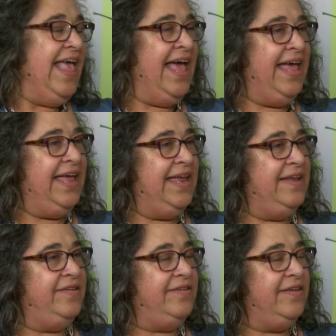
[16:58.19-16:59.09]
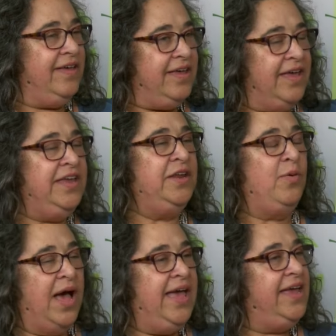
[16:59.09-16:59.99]
And, you
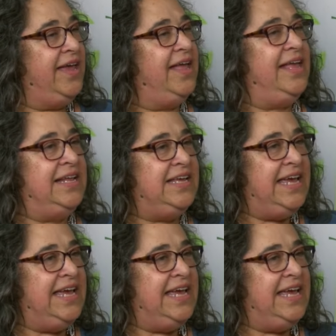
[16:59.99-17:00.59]
know, I it,